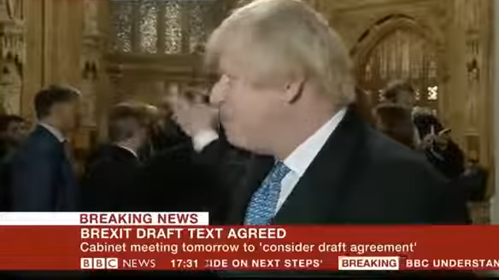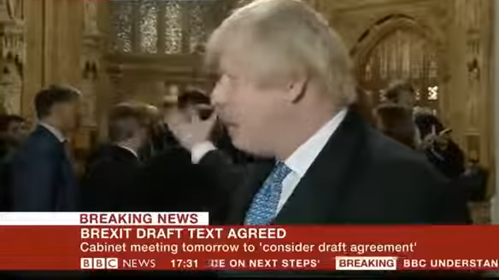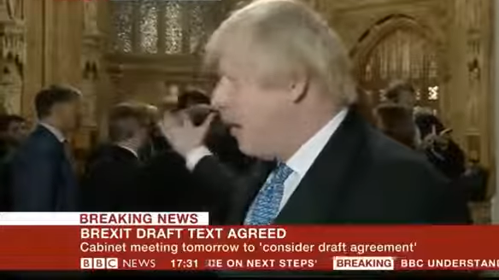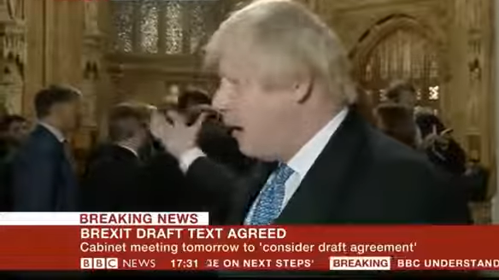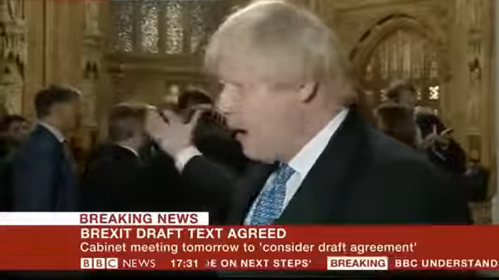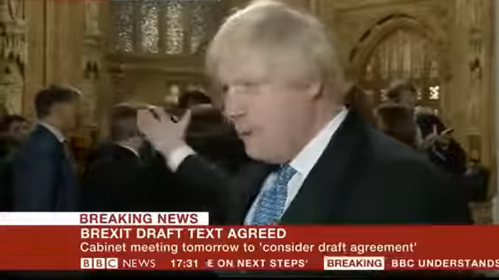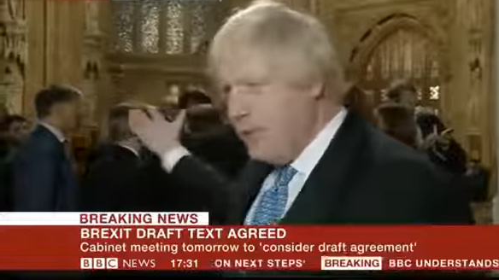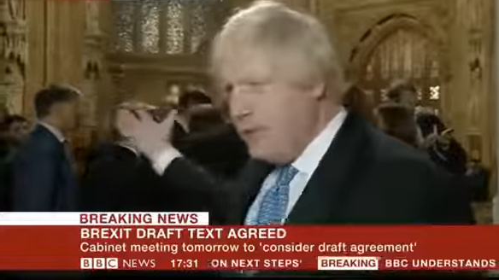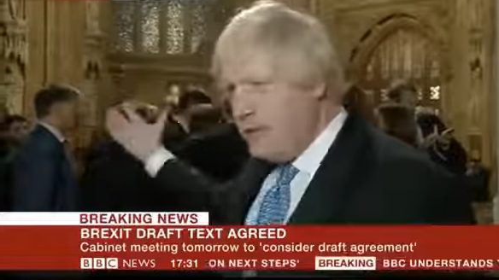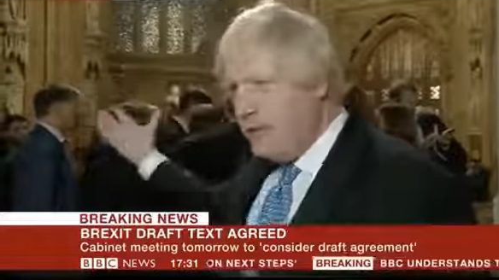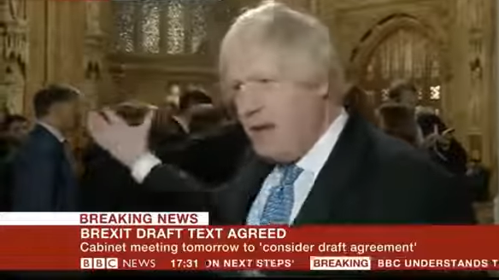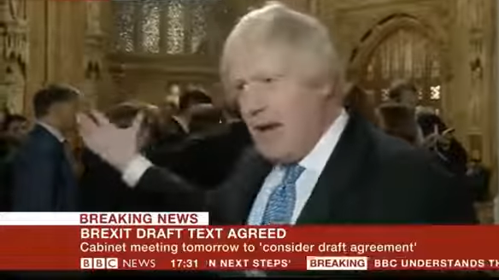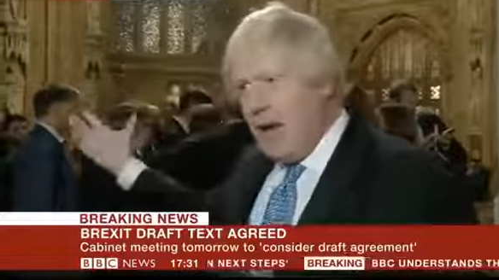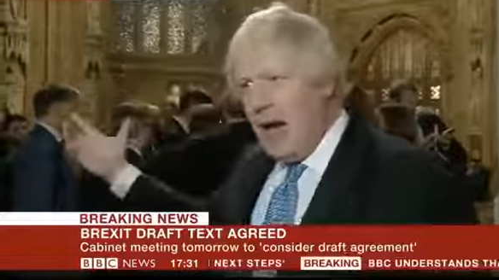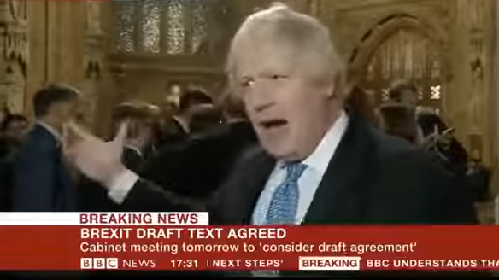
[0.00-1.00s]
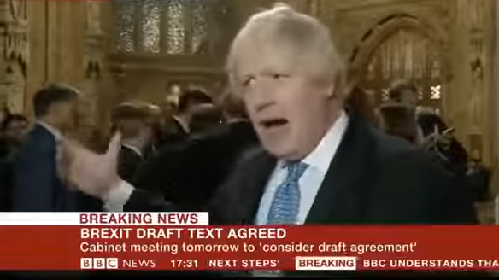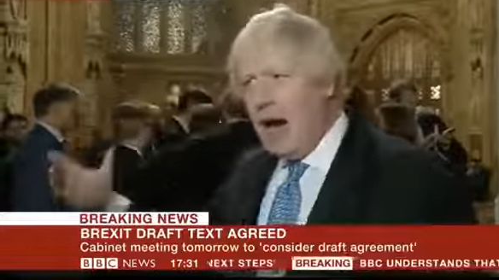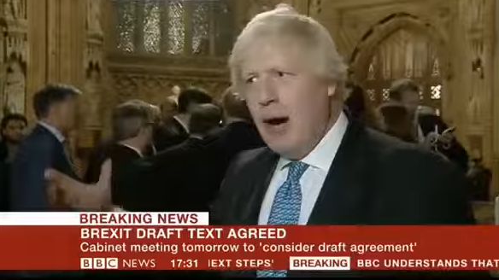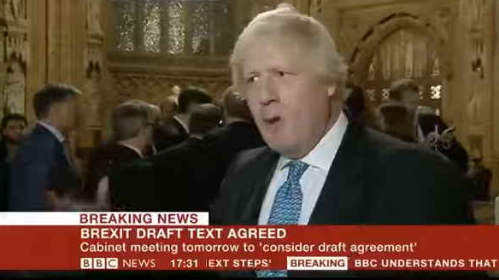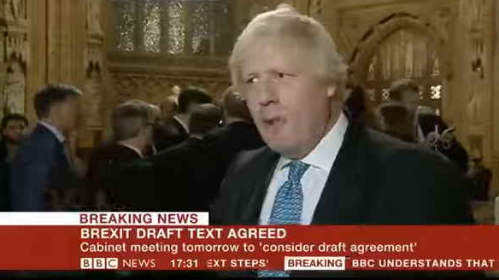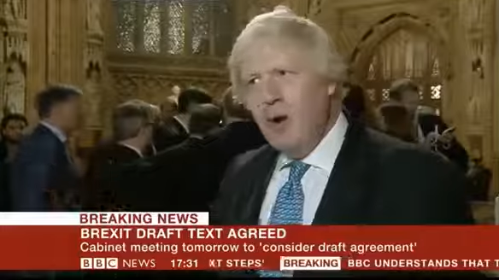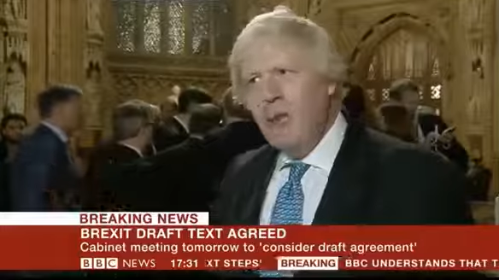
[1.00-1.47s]
parliament
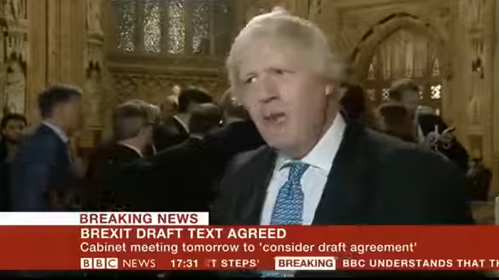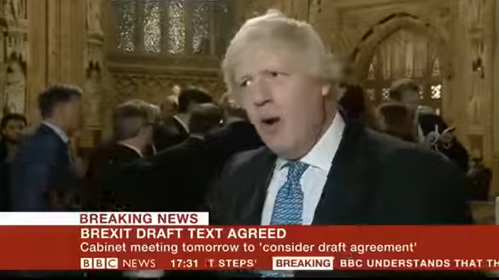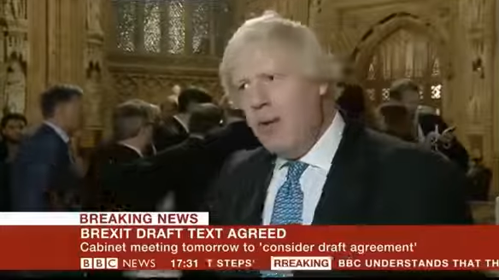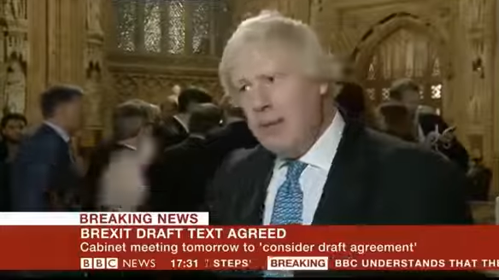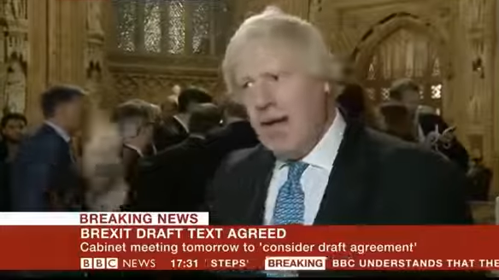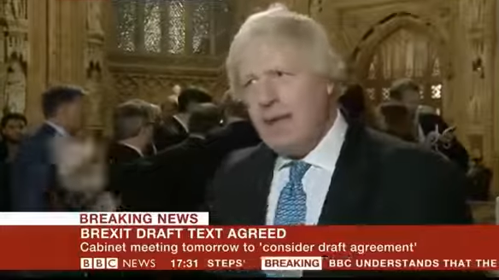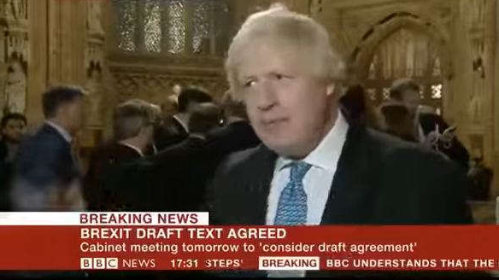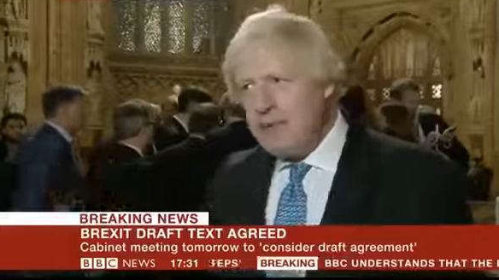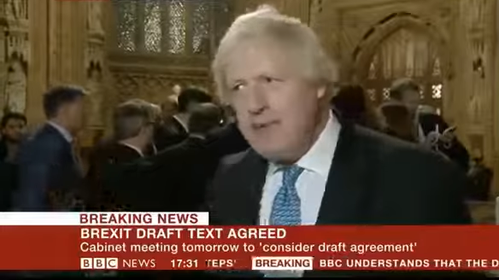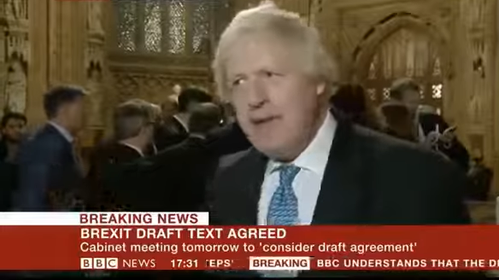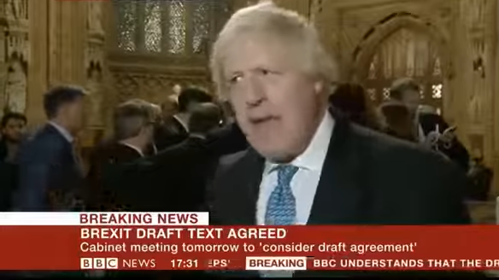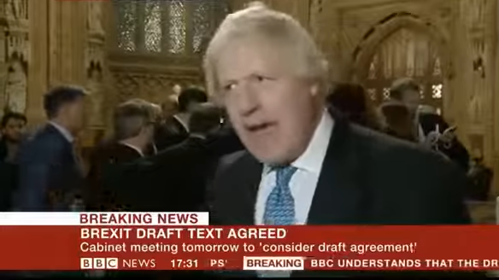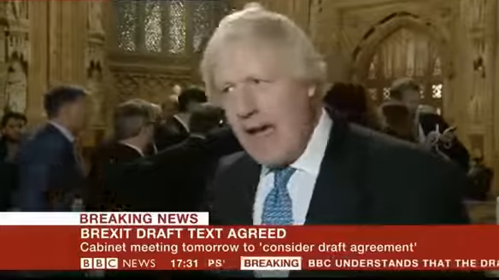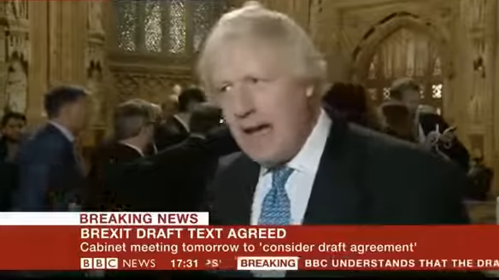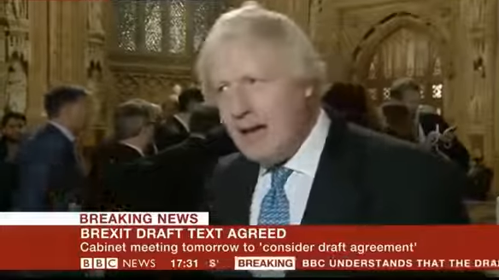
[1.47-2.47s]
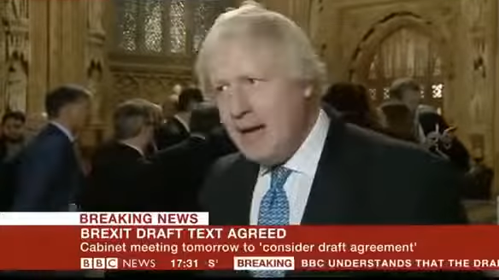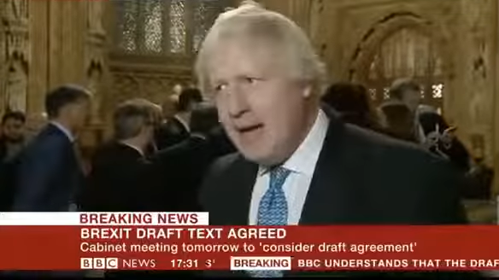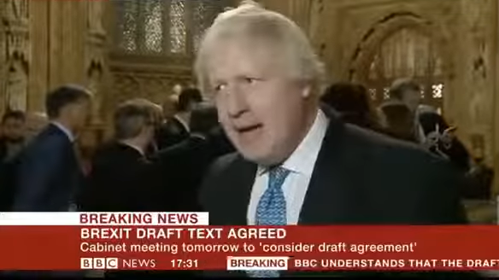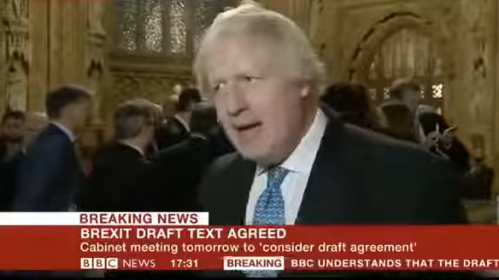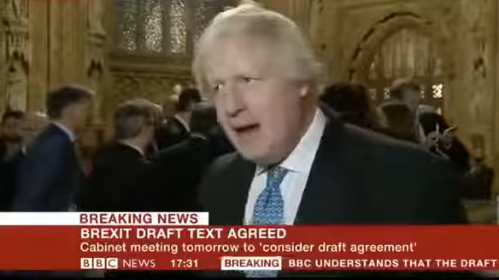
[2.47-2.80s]
will not have a say